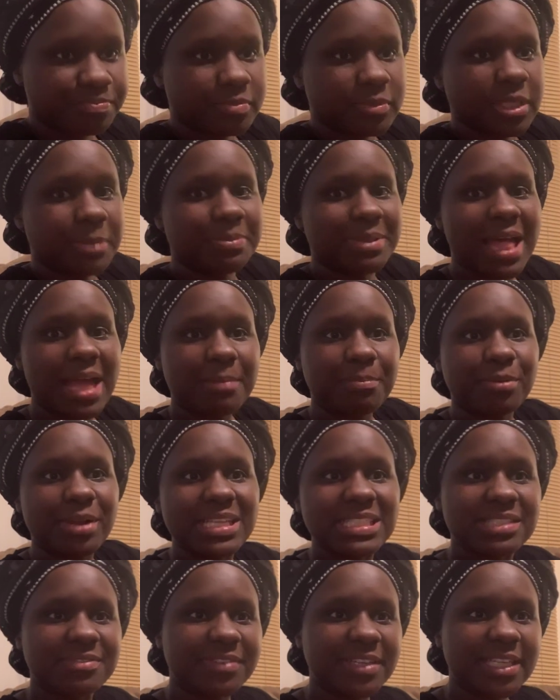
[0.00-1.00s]
Black
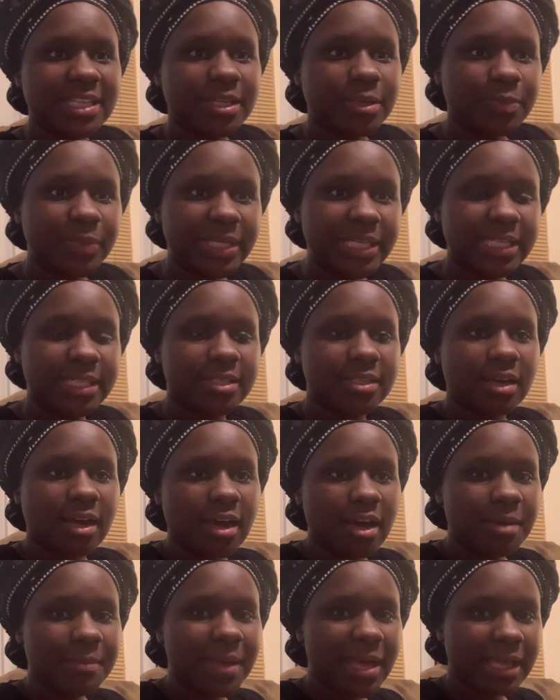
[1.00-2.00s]
Breastfeeding Week.
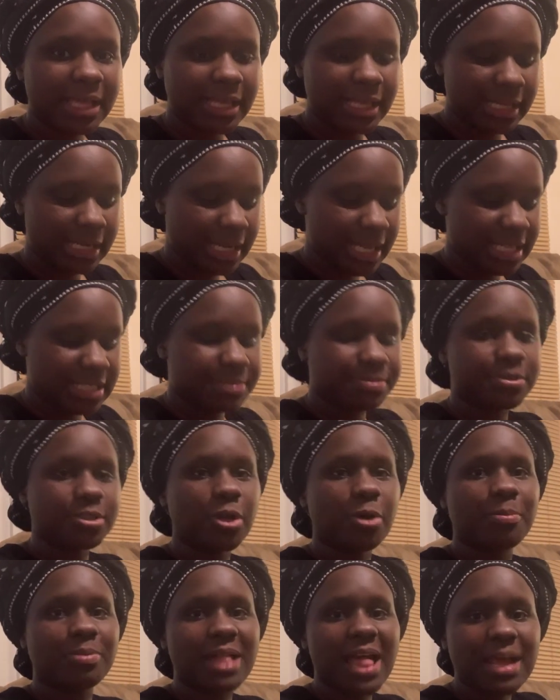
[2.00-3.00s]
Oh my goodness. So
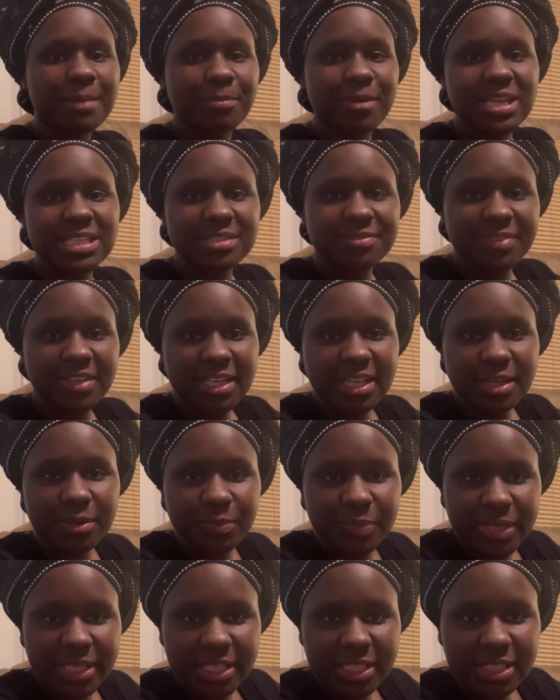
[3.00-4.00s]
Black Breastfeeding
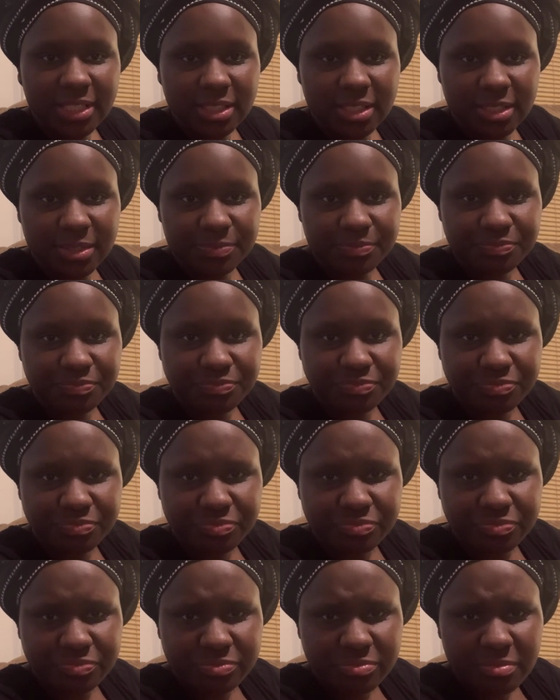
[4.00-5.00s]
Week.
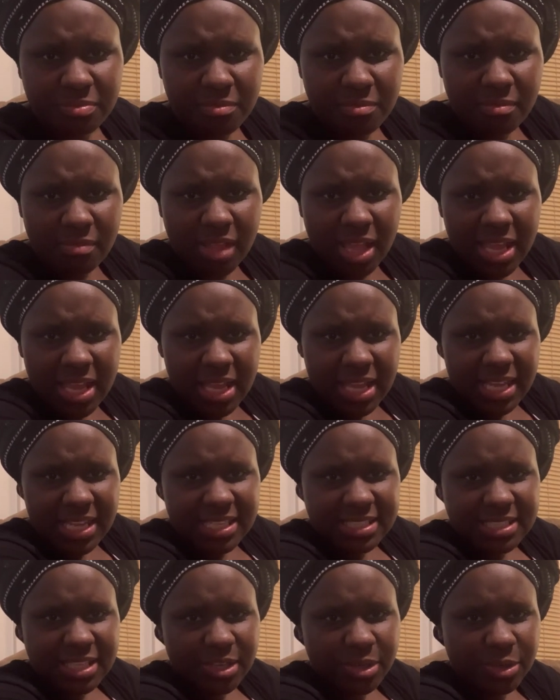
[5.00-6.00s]
He
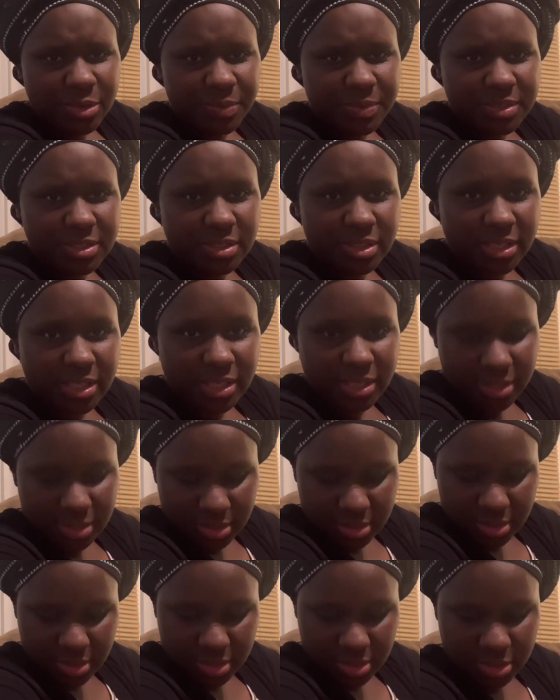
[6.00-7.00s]
said, who was looking
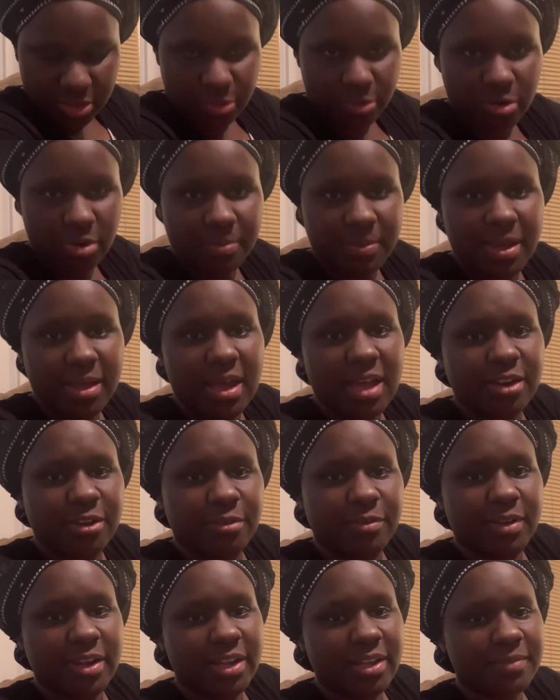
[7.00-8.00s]
during my, I know,
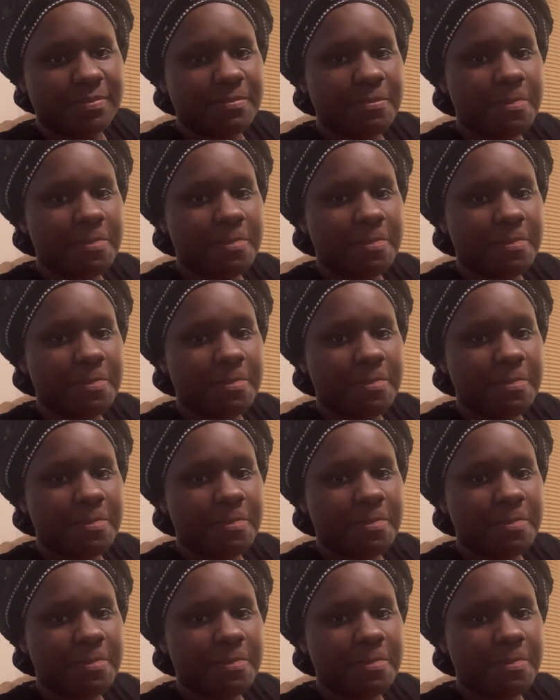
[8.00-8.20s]
right?